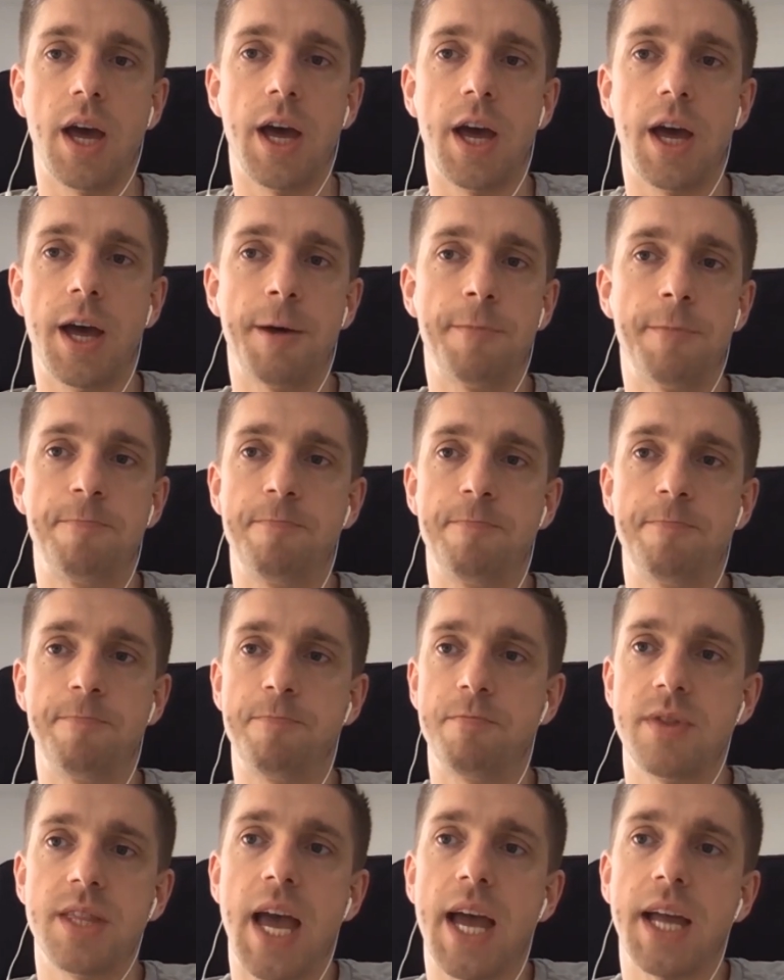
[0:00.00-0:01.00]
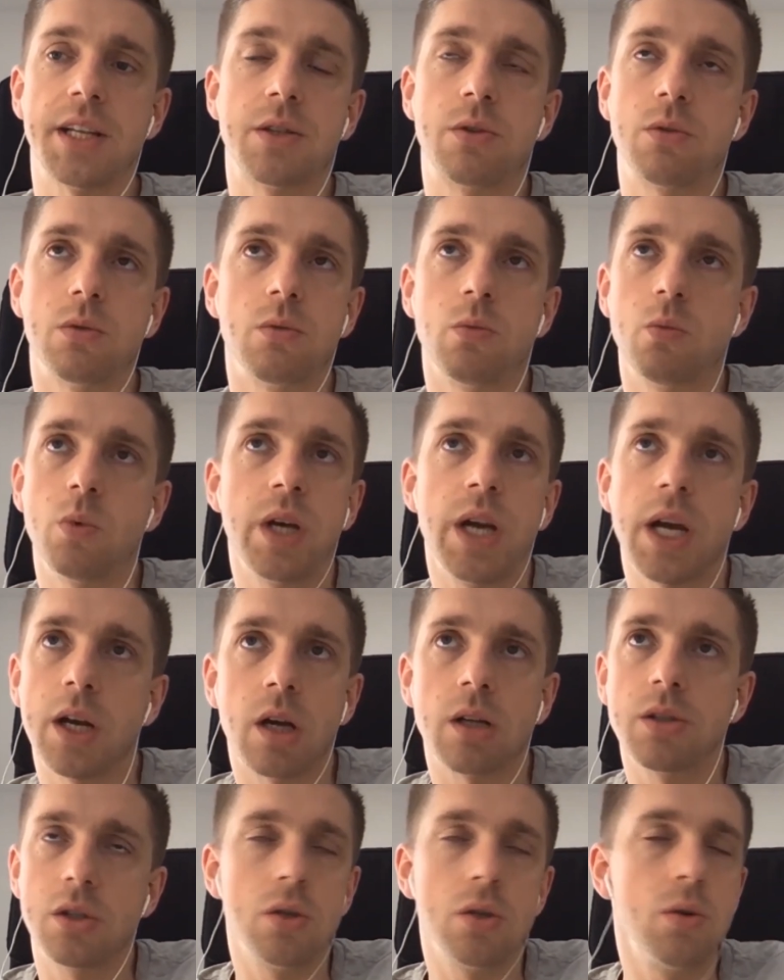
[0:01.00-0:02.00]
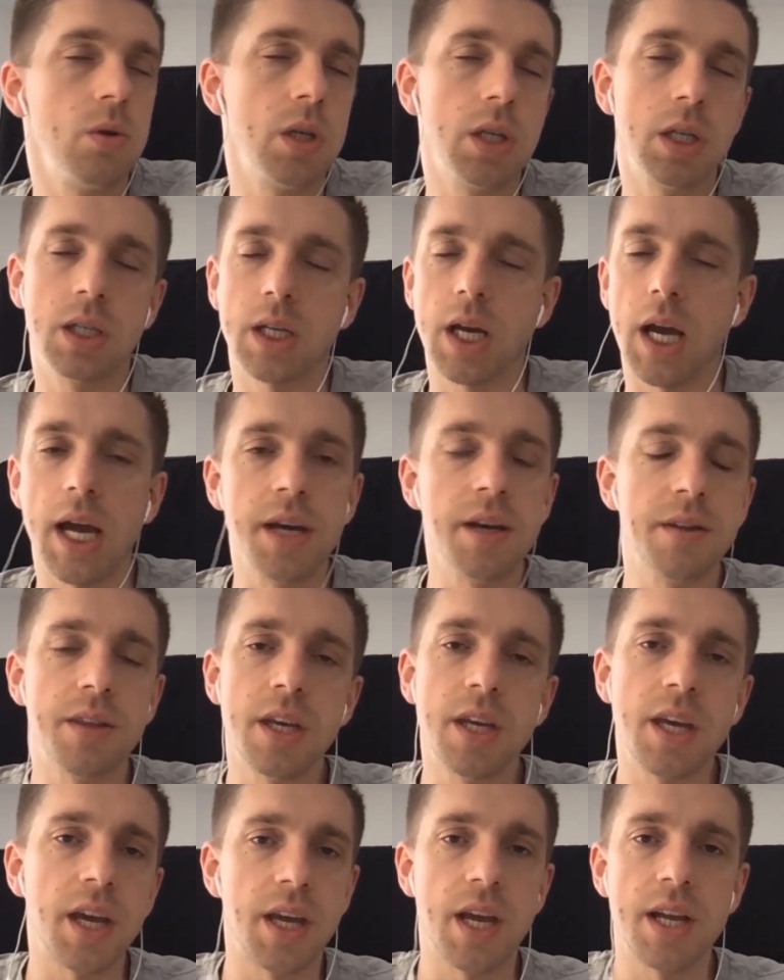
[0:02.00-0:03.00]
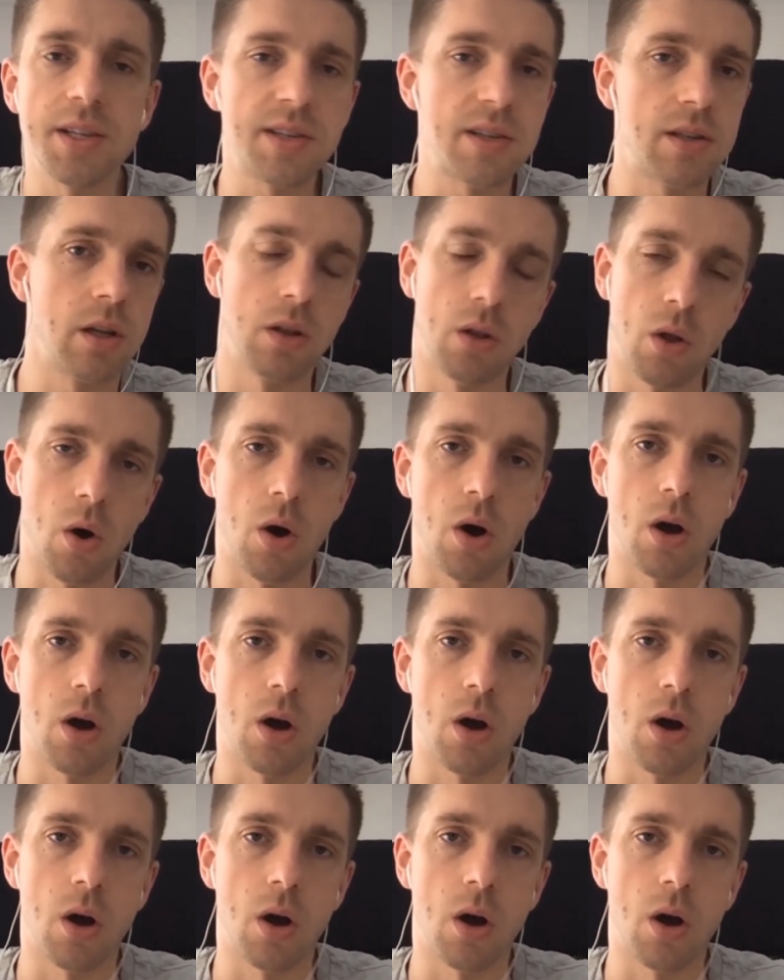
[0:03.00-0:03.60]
that we are not doing anything against the